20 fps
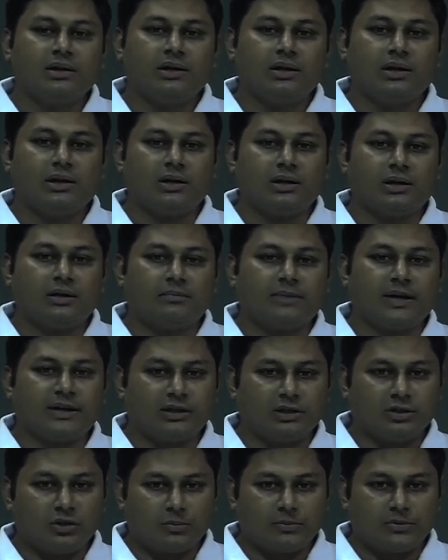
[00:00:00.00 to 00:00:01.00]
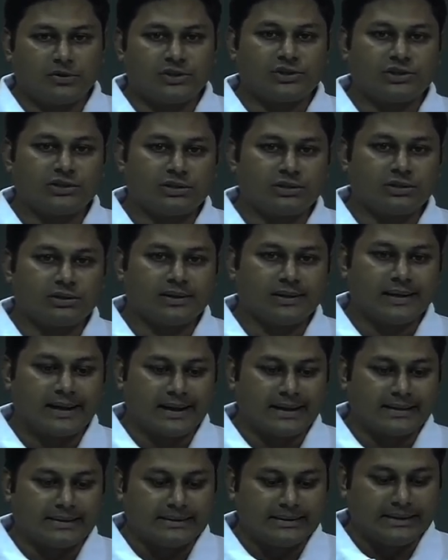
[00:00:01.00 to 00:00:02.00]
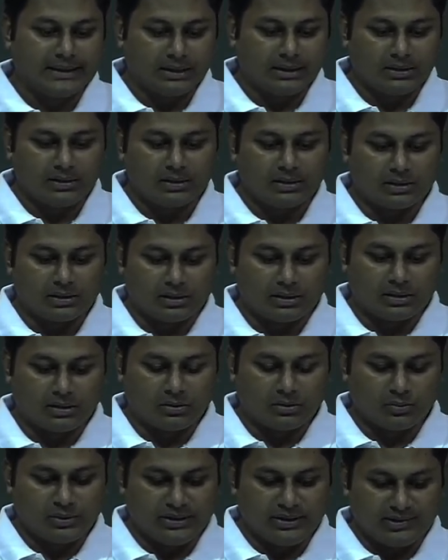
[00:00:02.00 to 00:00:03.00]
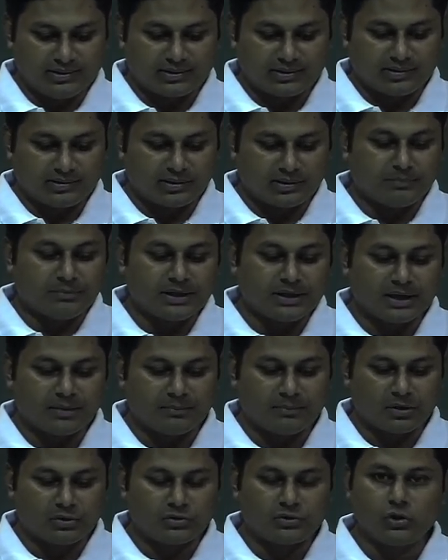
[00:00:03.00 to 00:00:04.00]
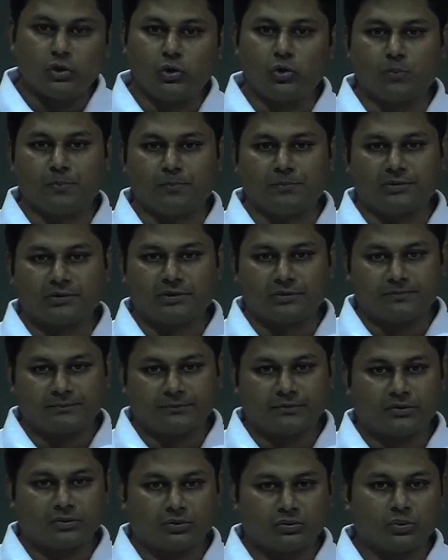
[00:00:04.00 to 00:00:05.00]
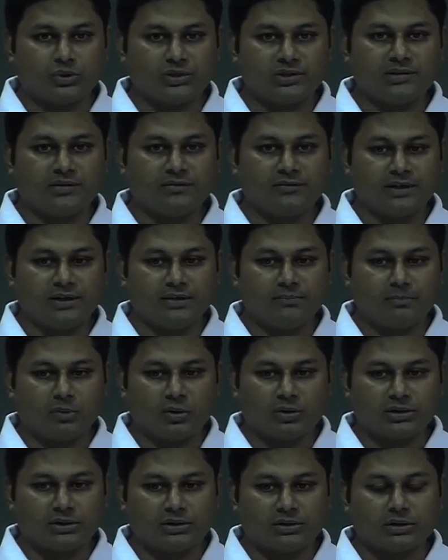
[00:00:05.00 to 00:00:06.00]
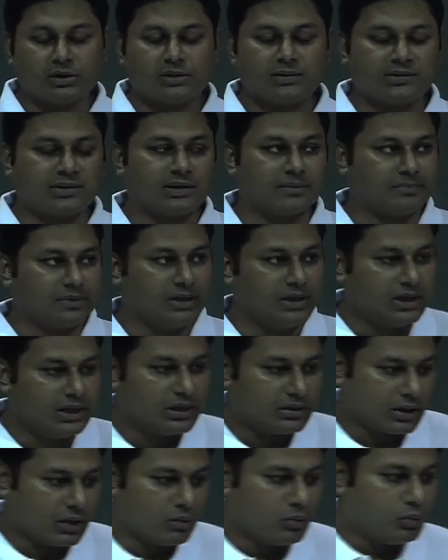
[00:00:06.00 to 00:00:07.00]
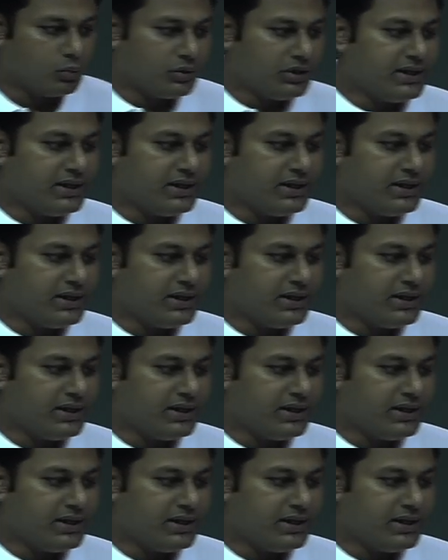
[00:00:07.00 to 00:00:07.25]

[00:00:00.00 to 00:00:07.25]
binary operation, and then we discuss something about groups, which is a very important concept. Now we